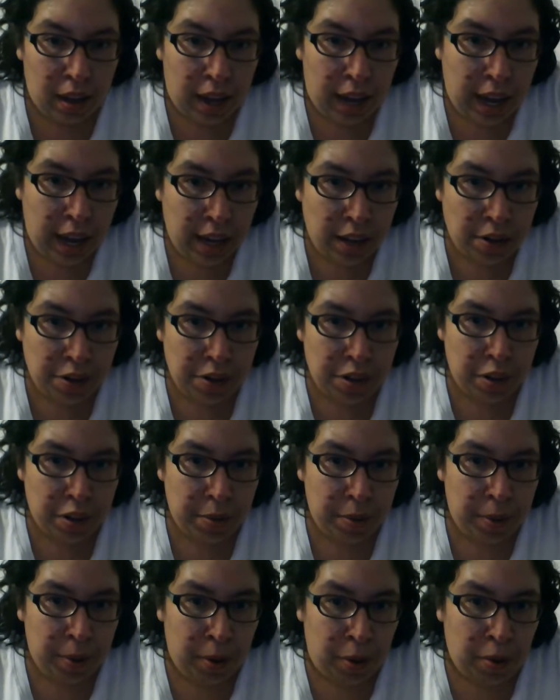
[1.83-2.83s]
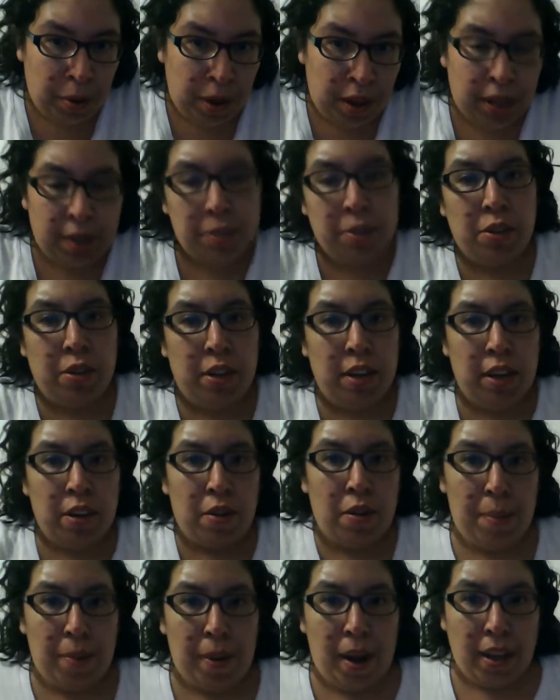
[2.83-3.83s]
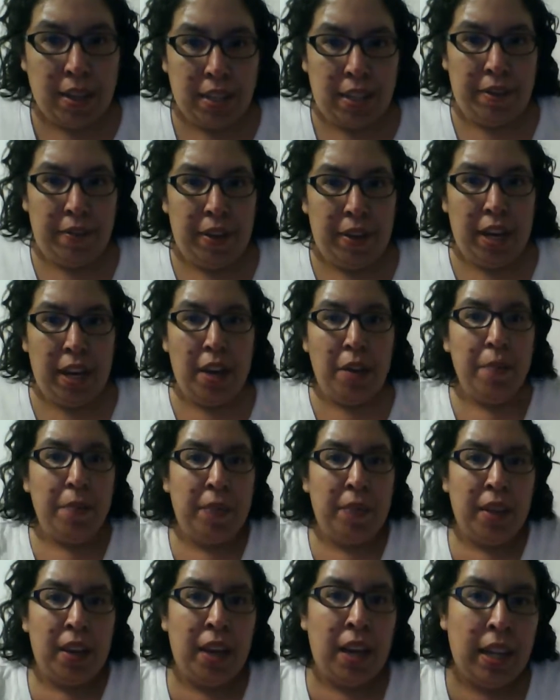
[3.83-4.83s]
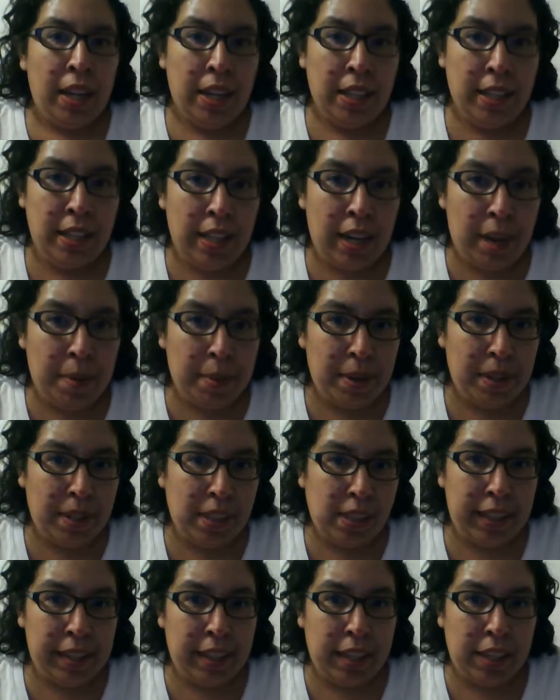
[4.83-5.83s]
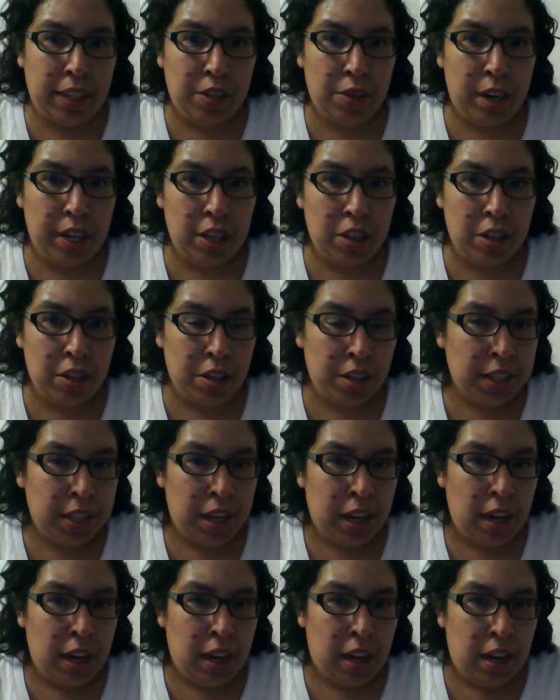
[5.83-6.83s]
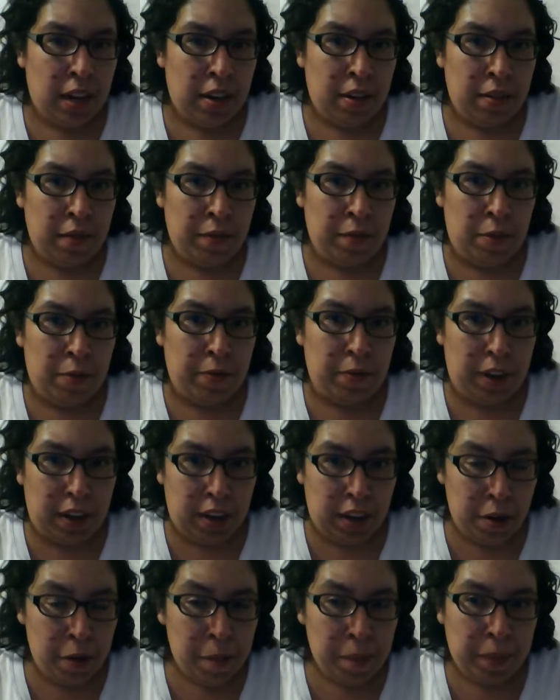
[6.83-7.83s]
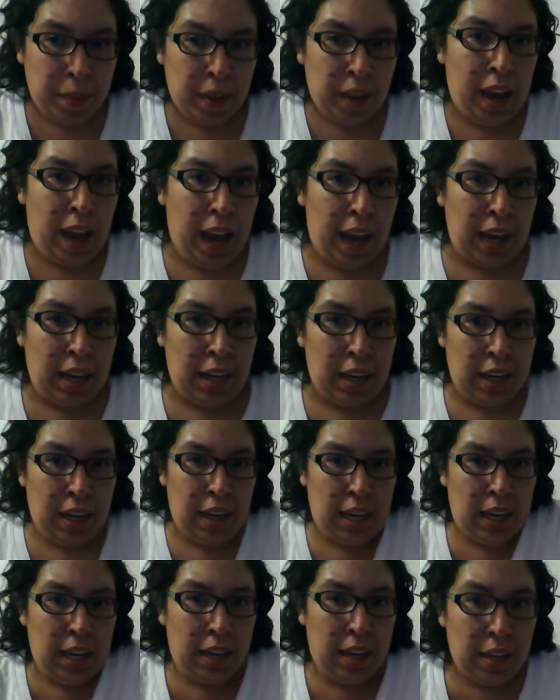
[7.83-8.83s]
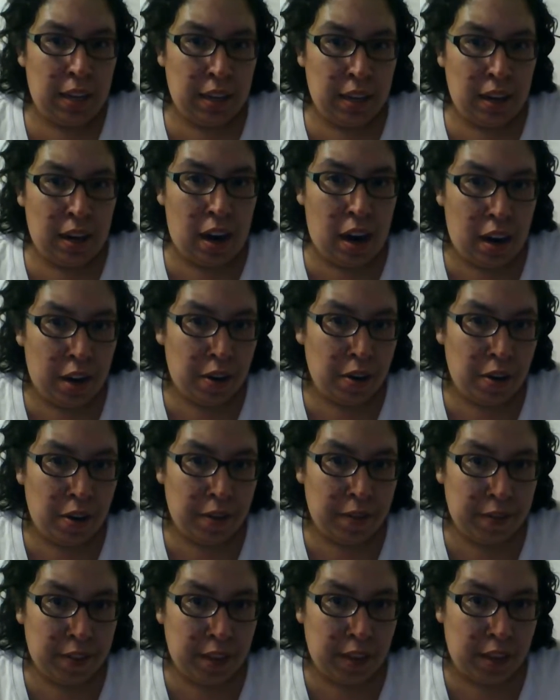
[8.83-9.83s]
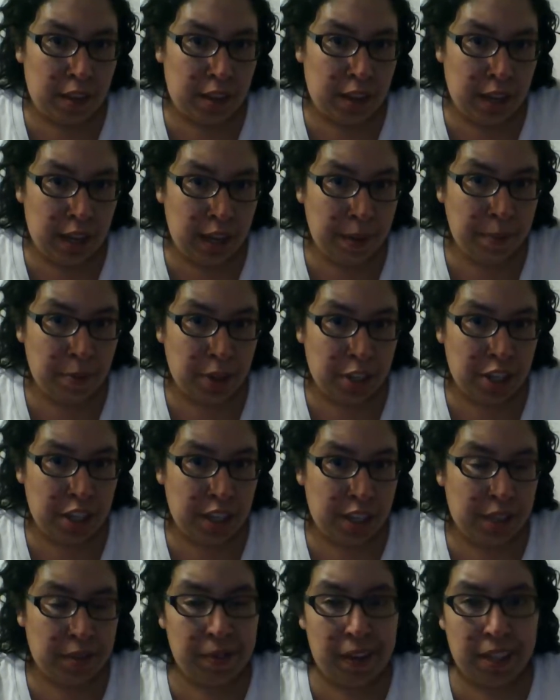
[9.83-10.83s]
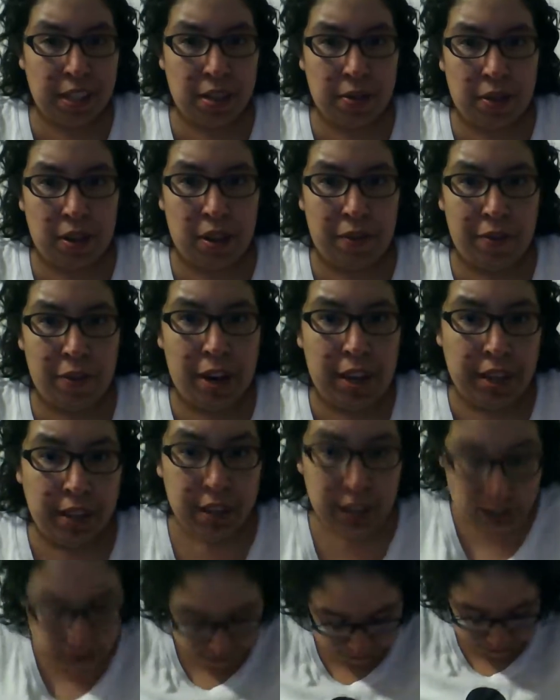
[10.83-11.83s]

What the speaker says: Hey YouTube, welcome to another unboxing video. This time it's Disney Treasures from Funko, and in honor of the theme, which is Festival of Friends, I